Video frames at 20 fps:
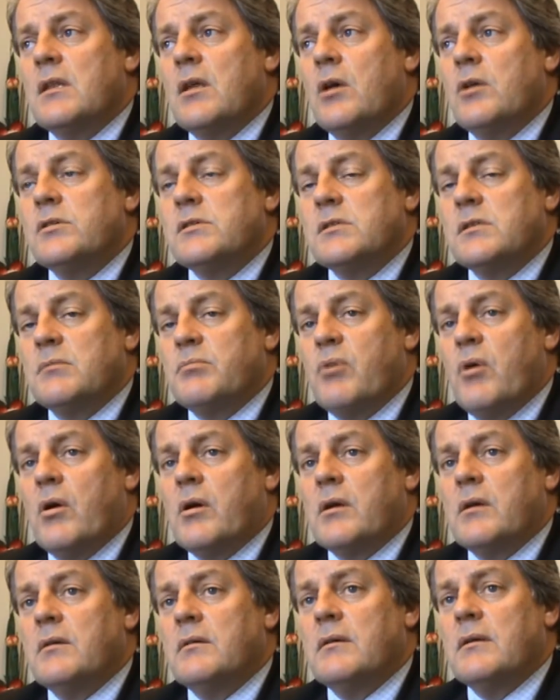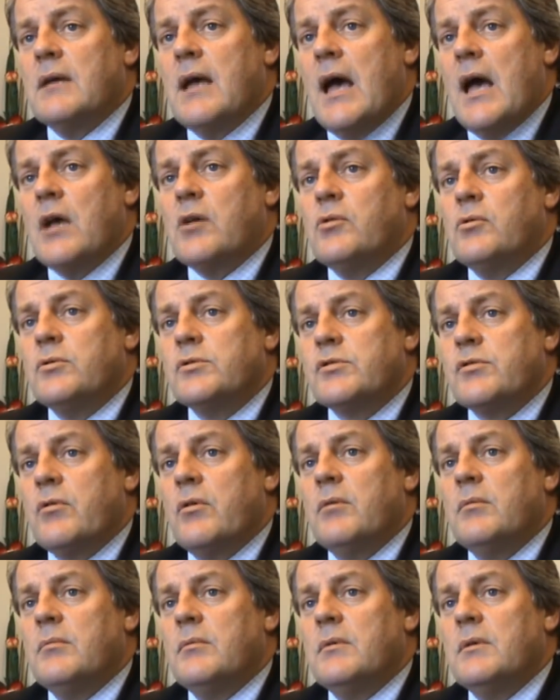those in the Brock Harcourts
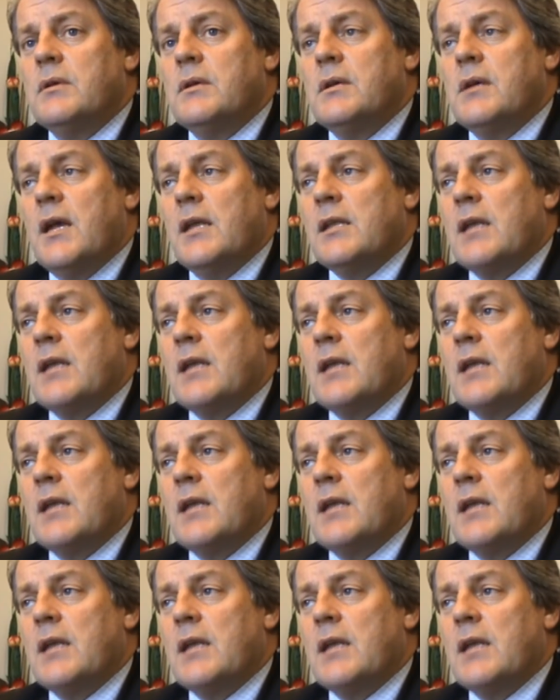group mm.